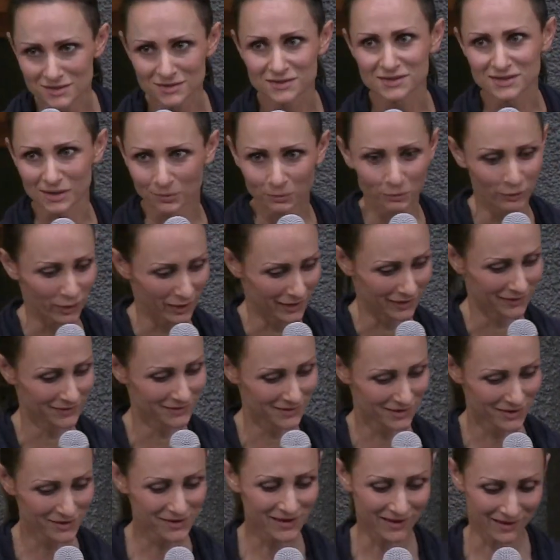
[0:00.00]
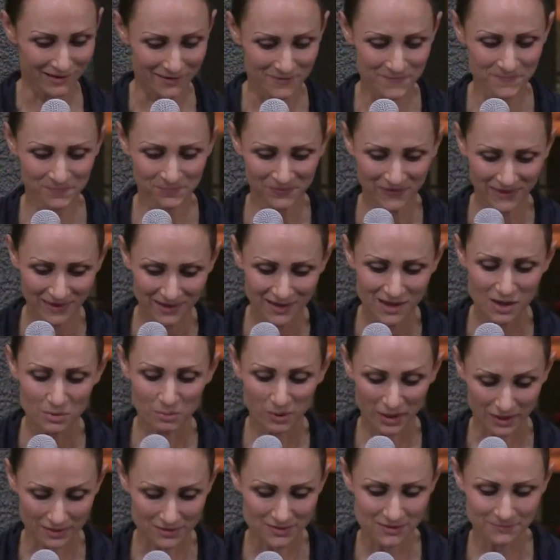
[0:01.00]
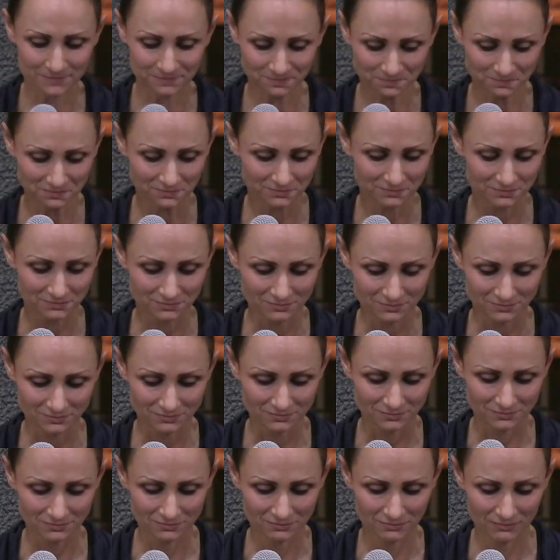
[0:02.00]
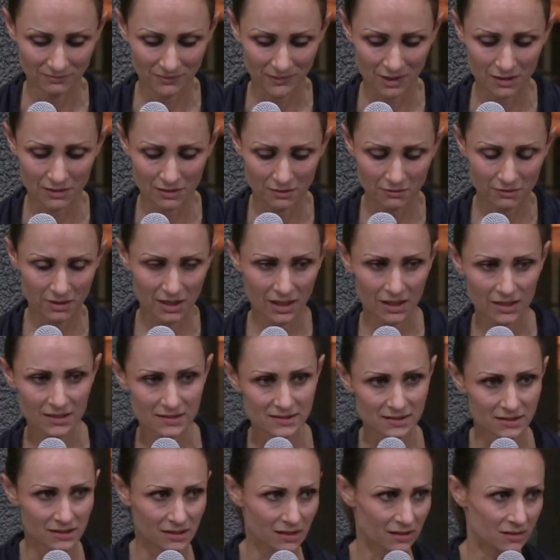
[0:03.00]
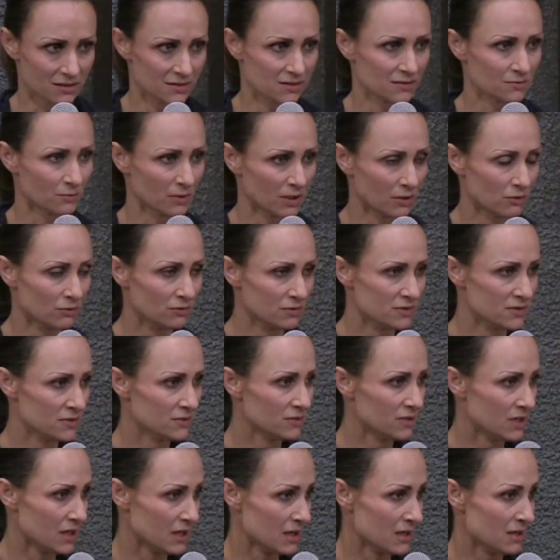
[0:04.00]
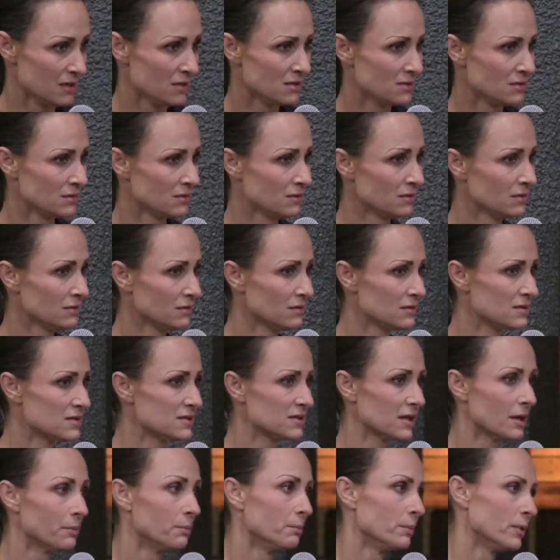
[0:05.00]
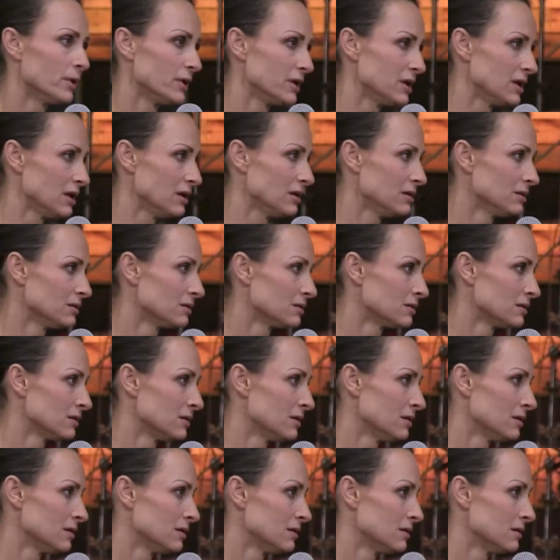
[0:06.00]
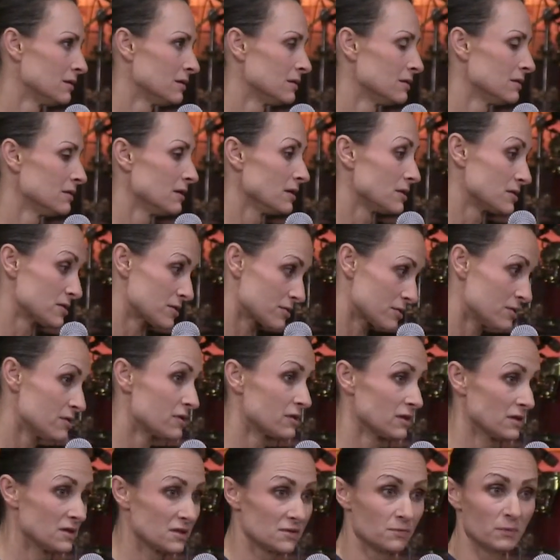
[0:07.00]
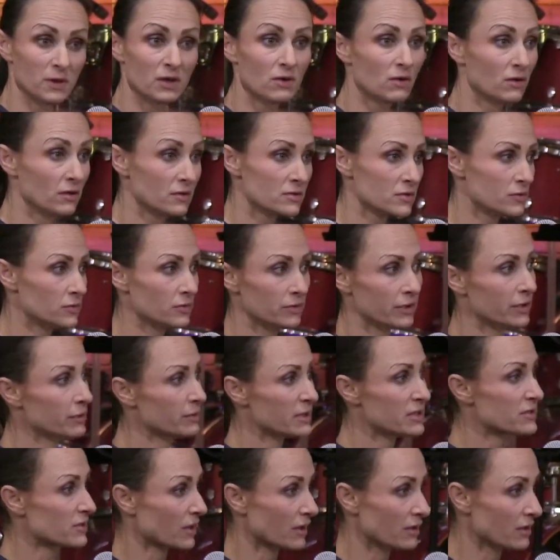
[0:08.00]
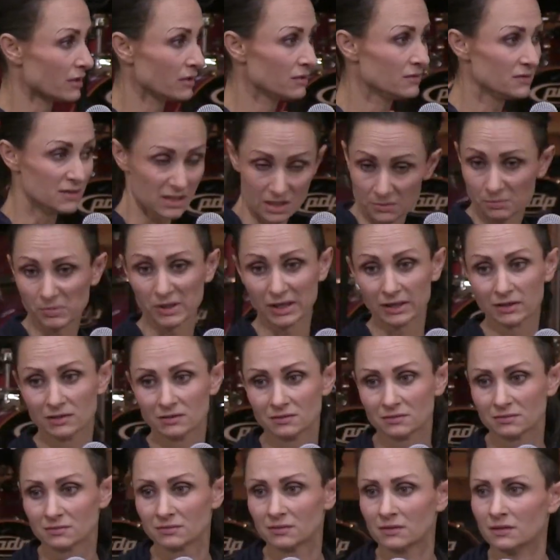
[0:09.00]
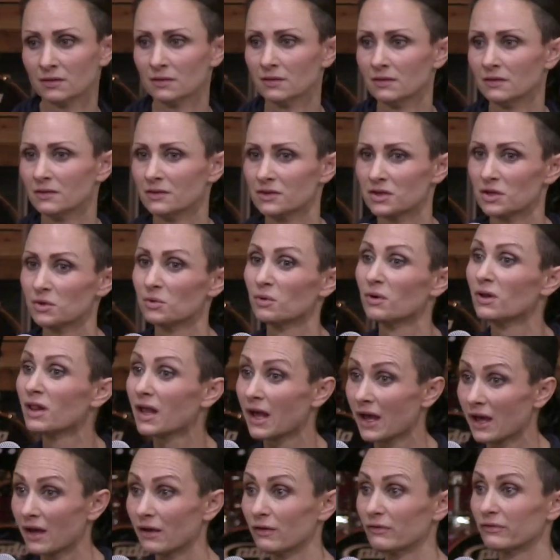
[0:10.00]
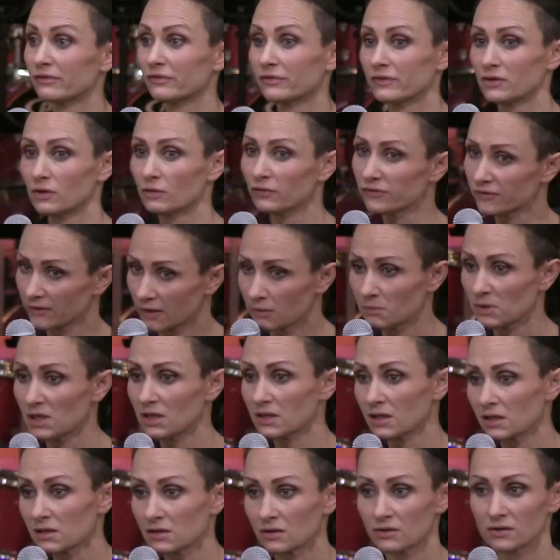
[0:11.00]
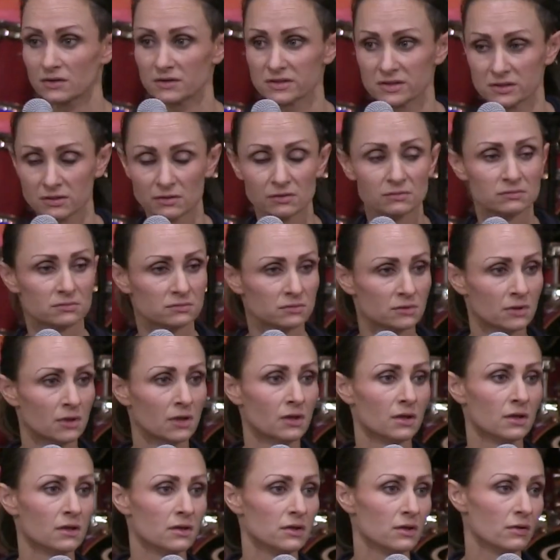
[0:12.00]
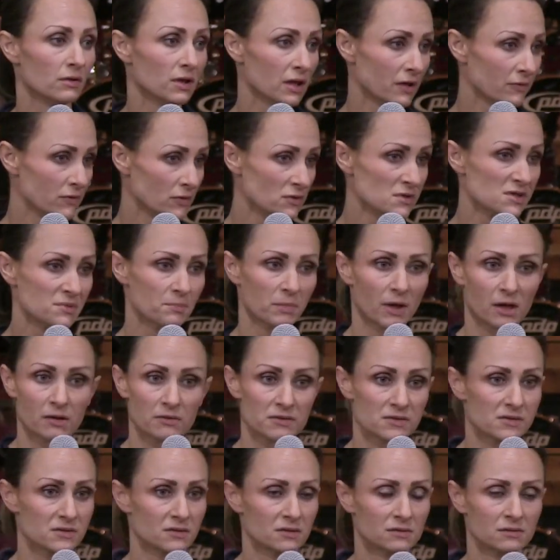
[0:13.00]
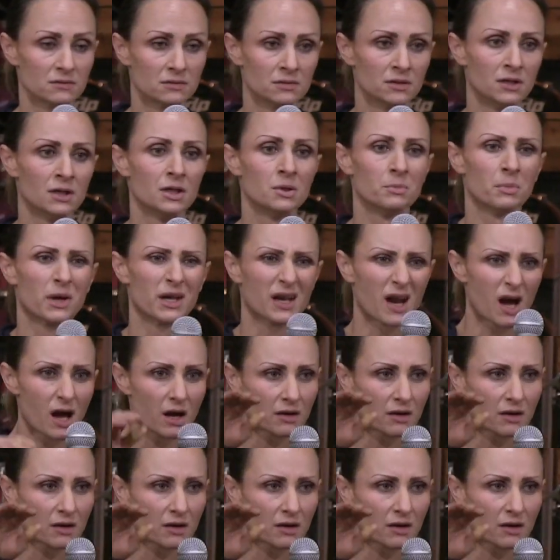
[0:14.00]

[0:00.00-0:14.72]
to someone. Okay. But the reality is, we all do need somebody. The truth is, we can't all know each other deeply. You will have your family that knows you, you'll have your spouse, but